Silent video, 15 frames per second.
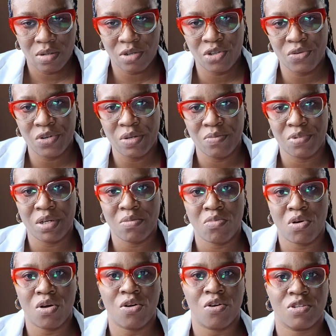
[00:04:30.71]
urine being
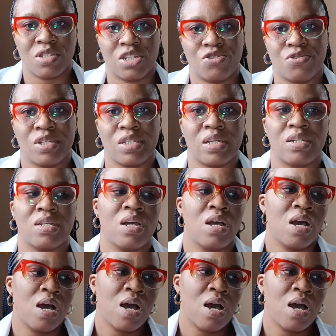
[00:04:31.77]
more concentrated.